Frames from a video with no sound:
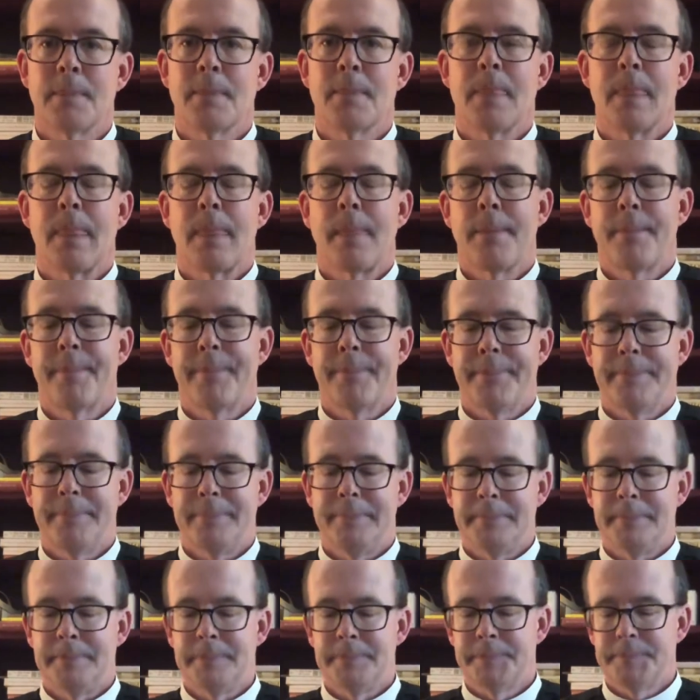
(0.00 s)

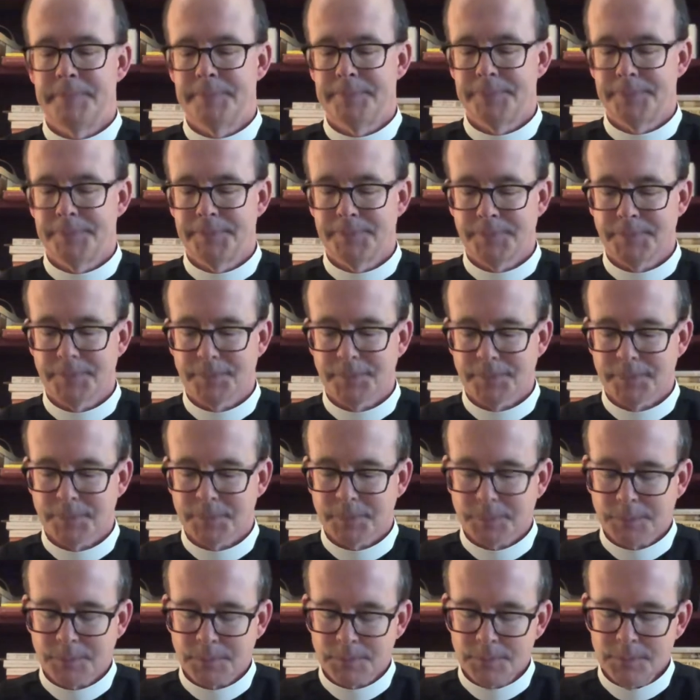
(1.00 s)

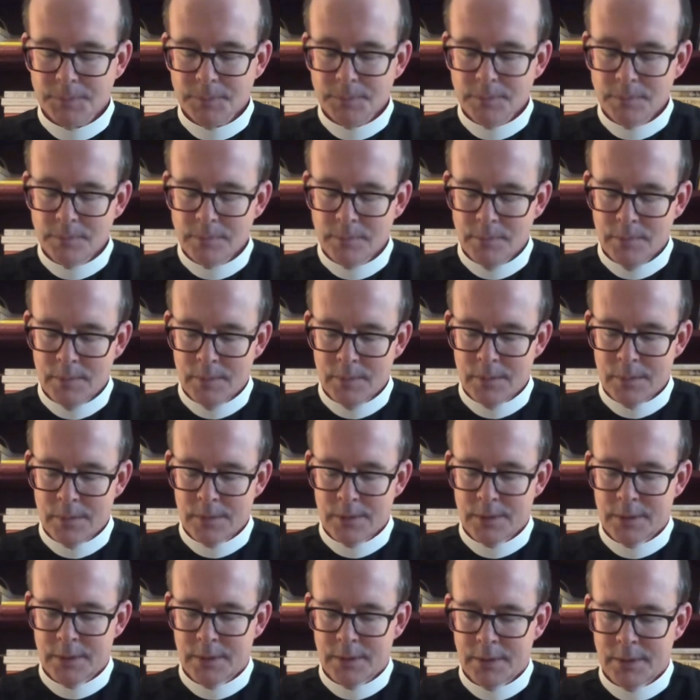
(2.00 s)

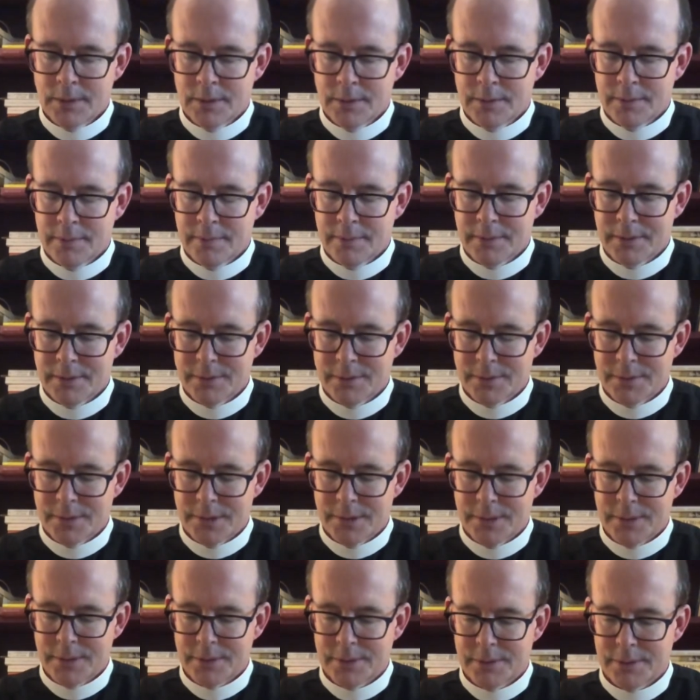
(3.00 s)

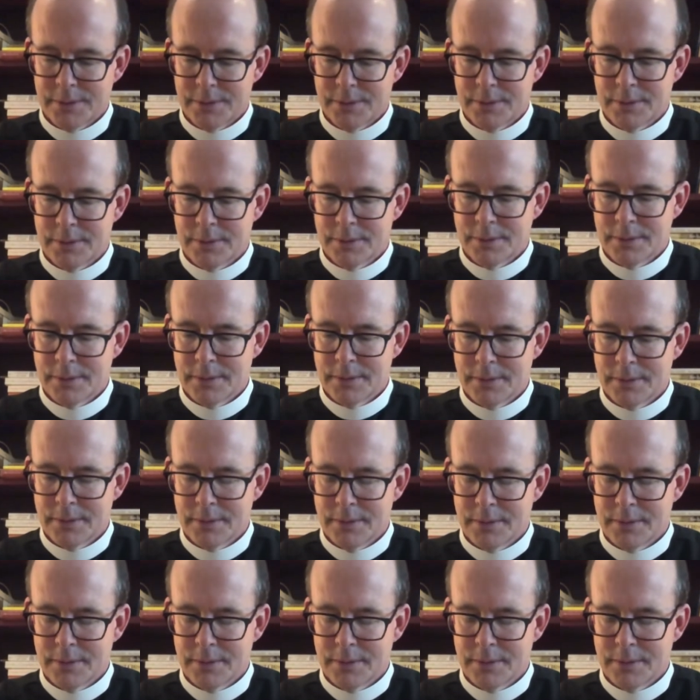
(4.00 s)
(silence)